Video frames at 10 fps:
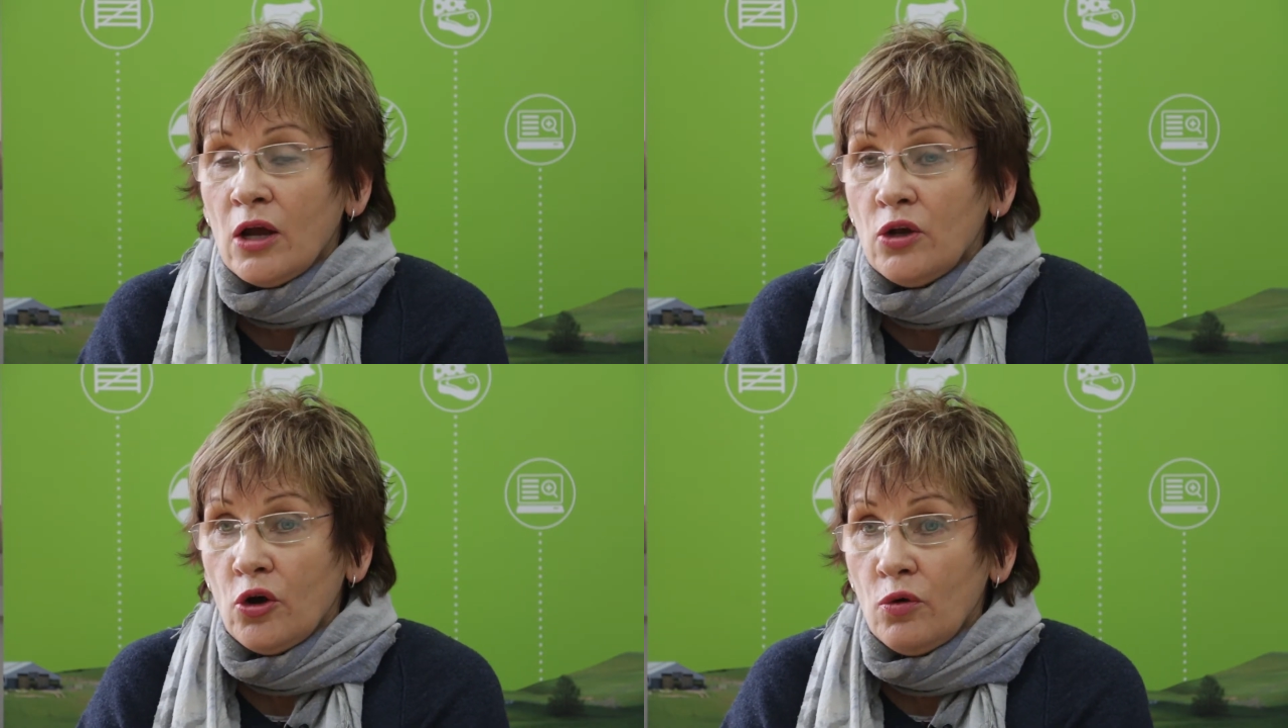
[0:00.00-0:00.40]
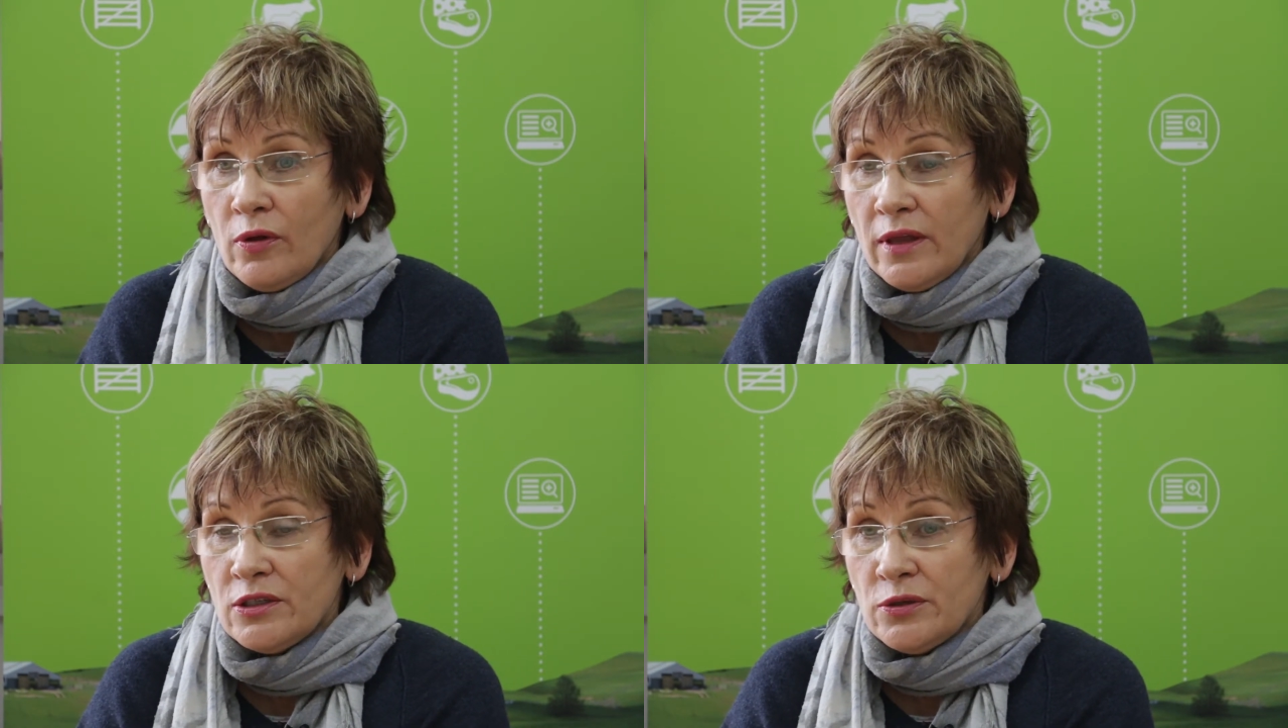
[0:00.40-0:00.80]
know
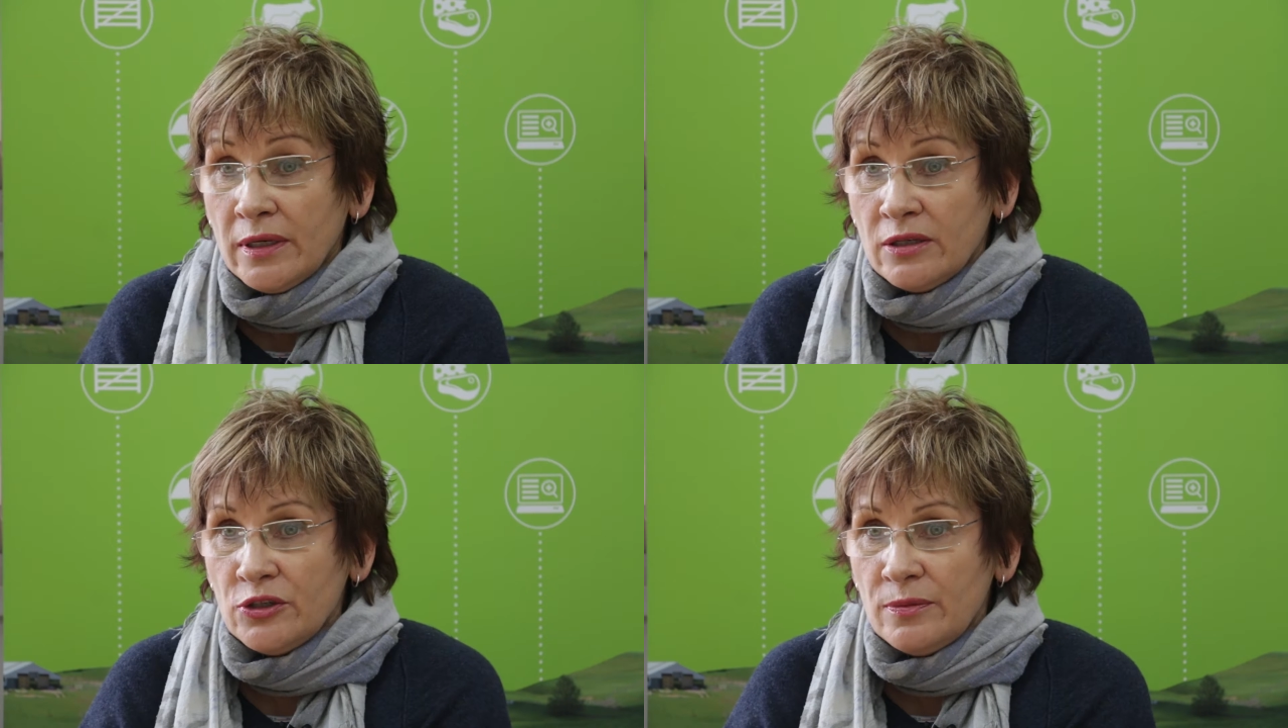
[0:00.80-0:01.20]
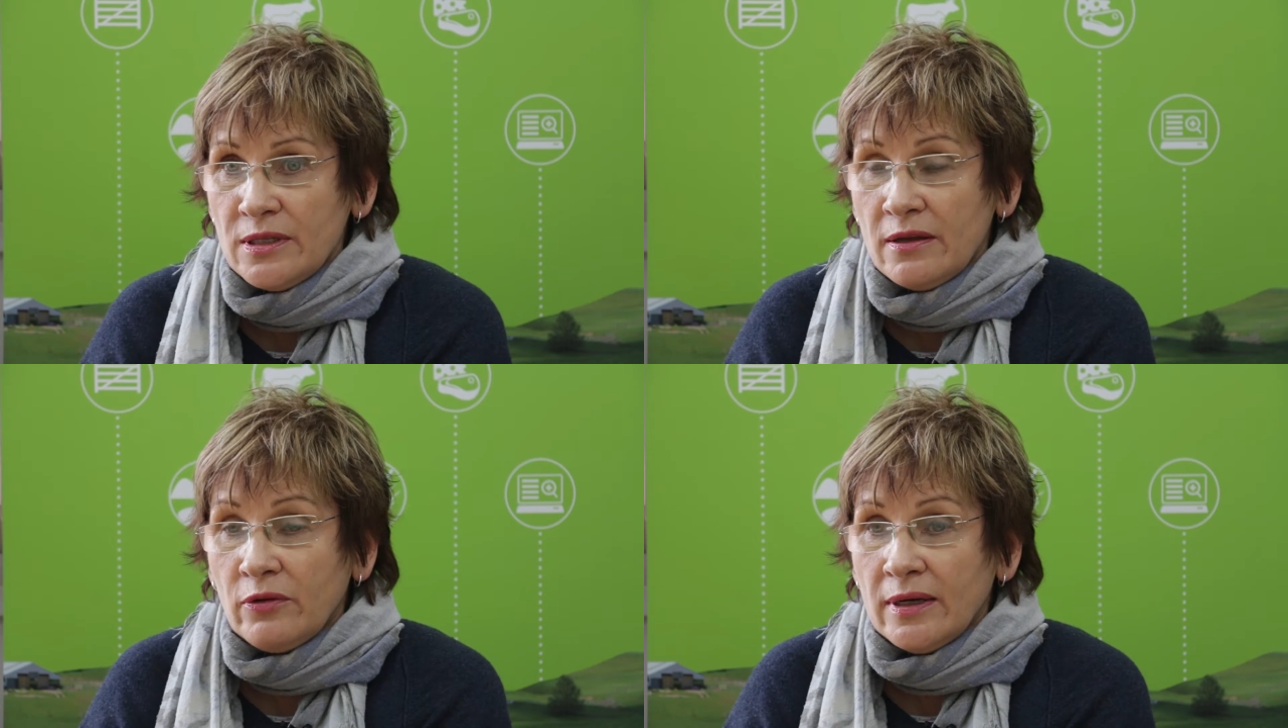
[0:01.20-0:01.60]
what they're doing in
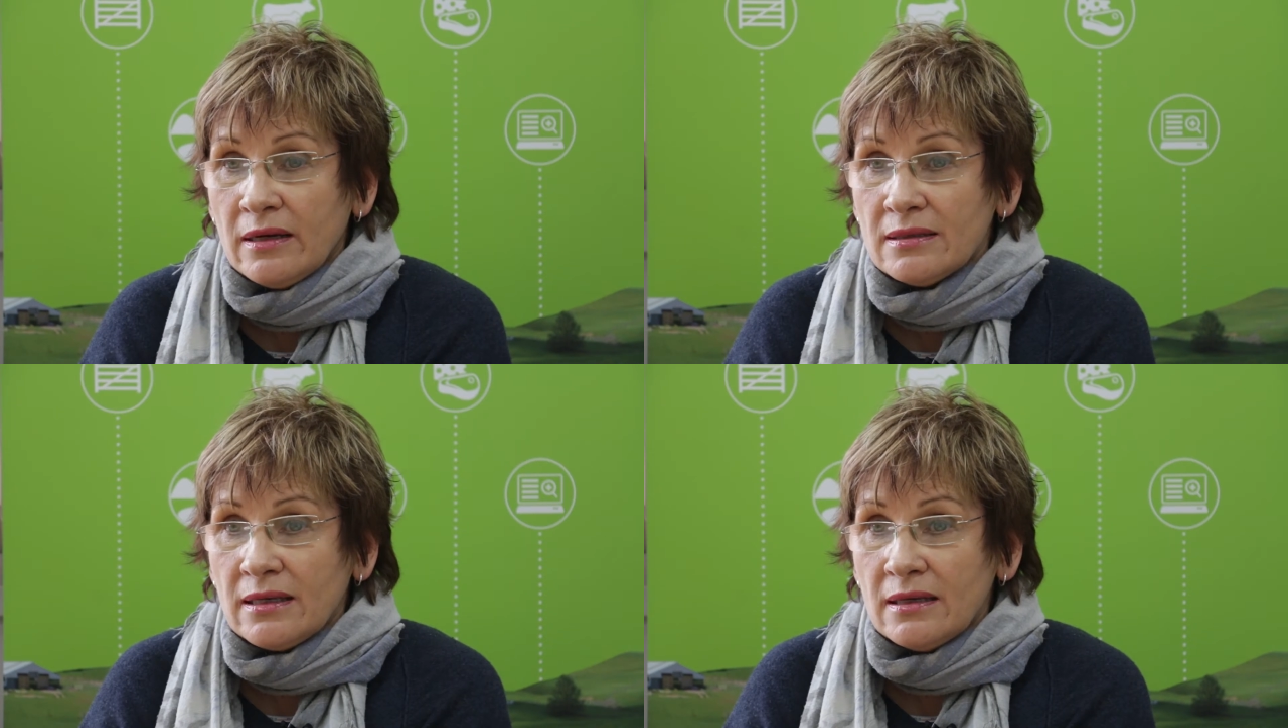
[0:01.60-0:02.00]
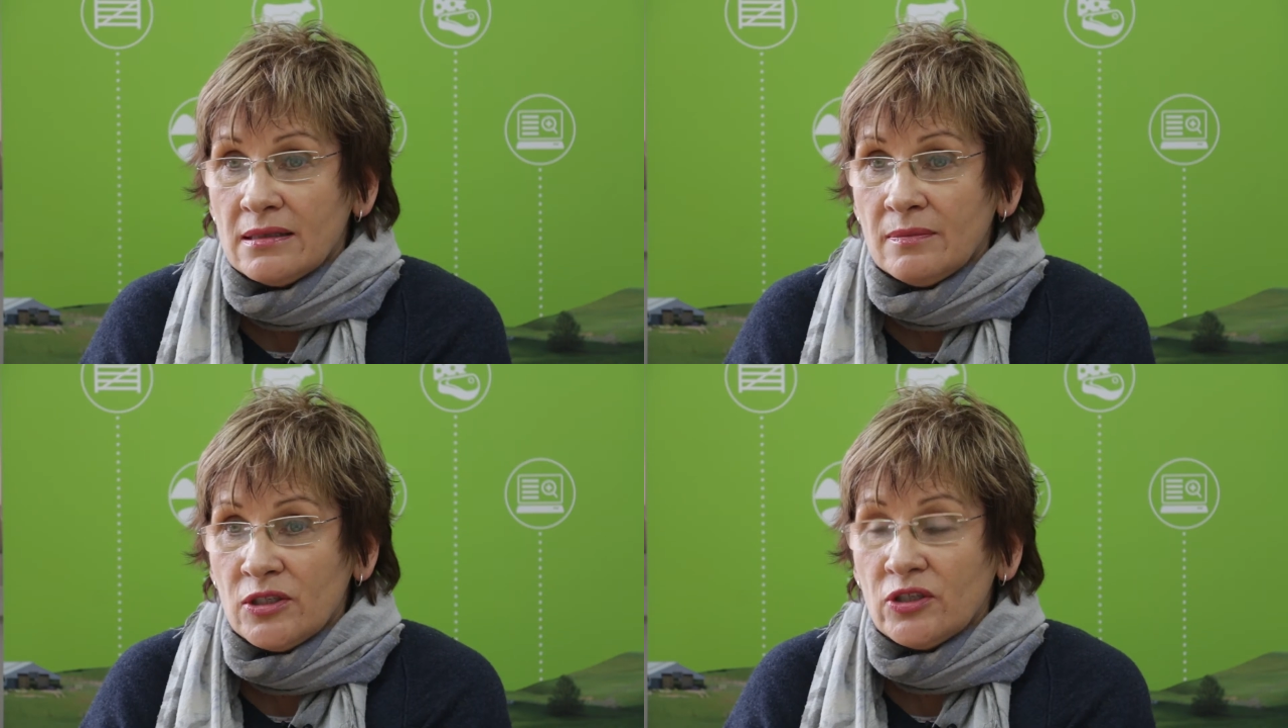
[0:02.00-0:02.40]
terms of their greenhouse
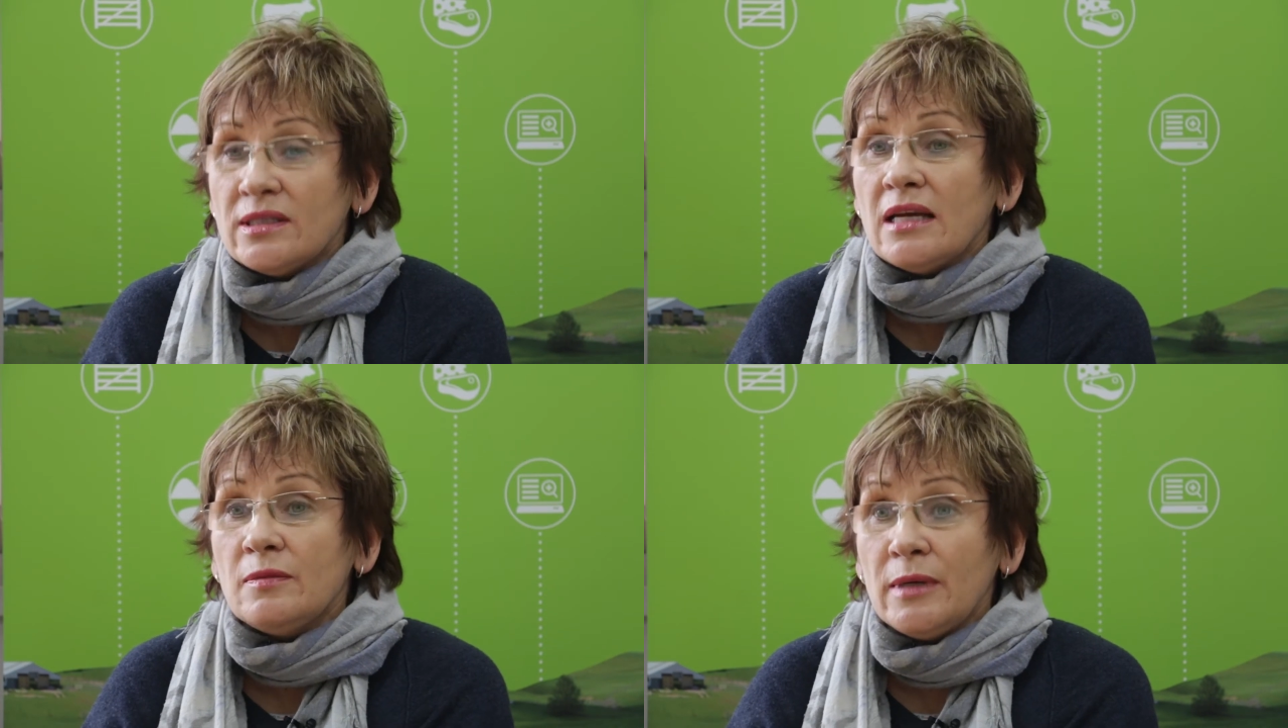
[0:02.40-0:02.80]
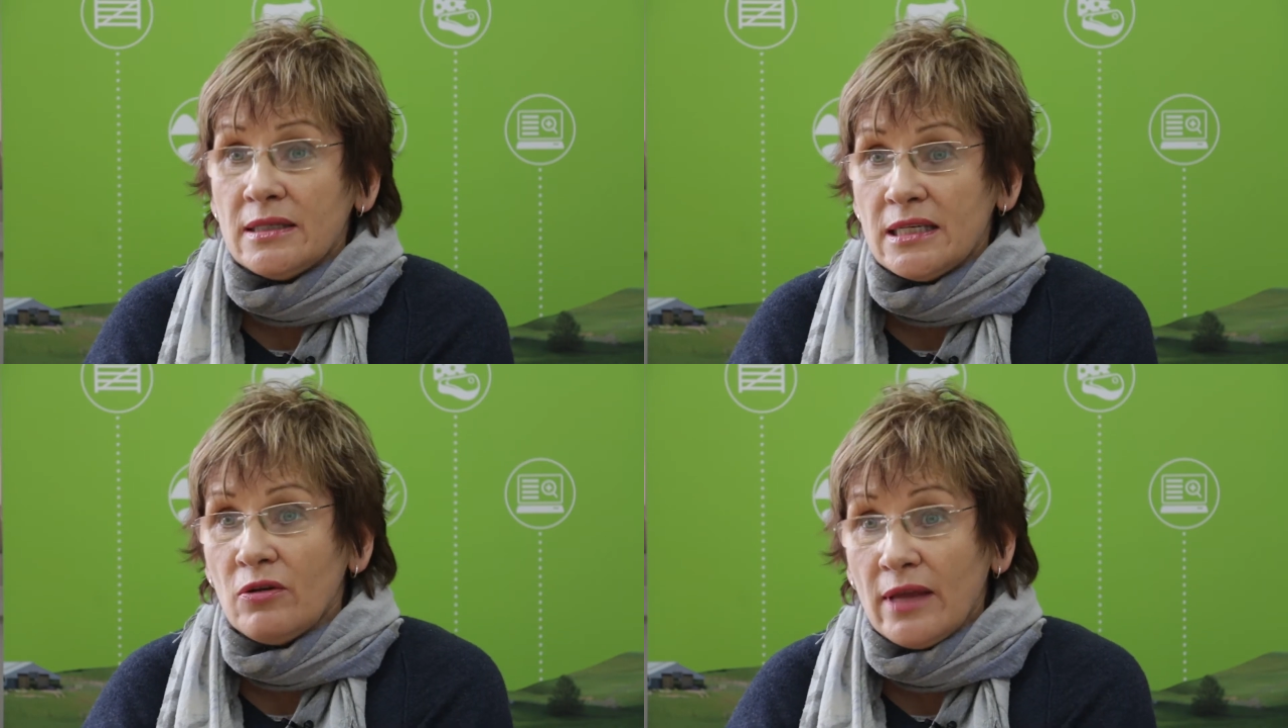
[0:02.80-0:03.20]
gas emissions and to be
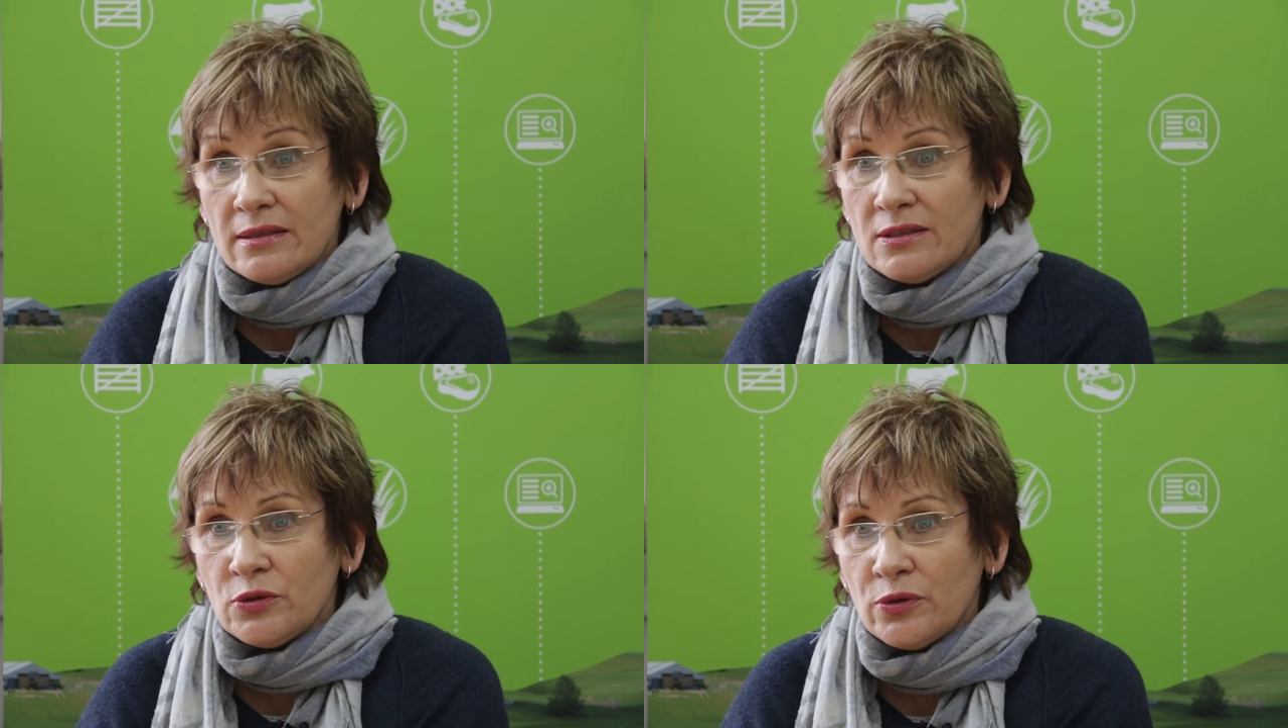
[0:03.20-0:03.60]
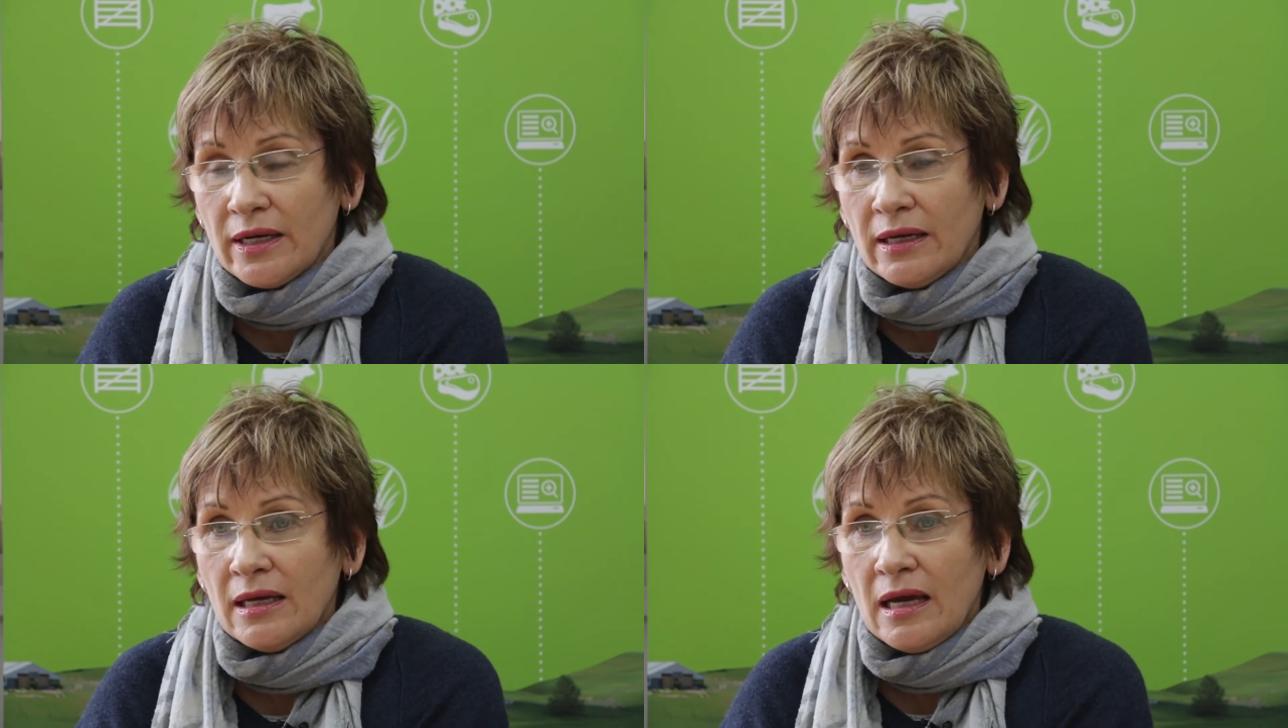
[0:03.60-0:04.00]
able to tell that
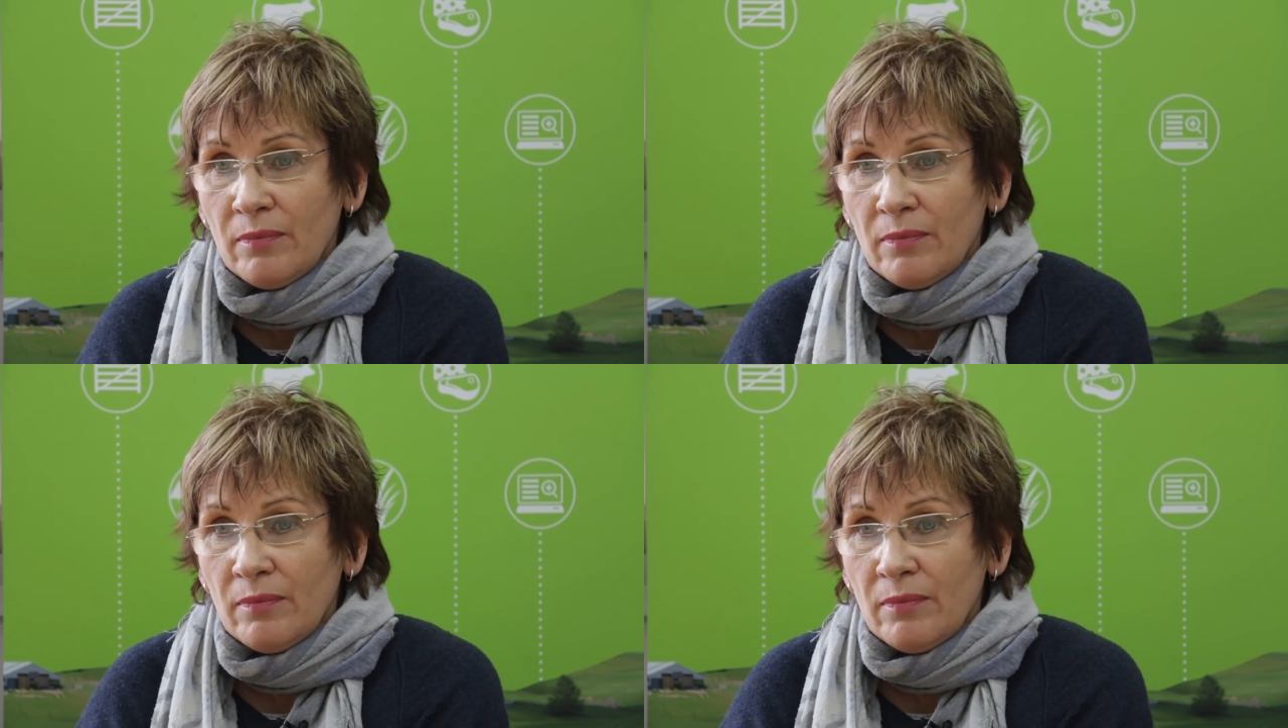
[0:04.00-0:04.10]
story,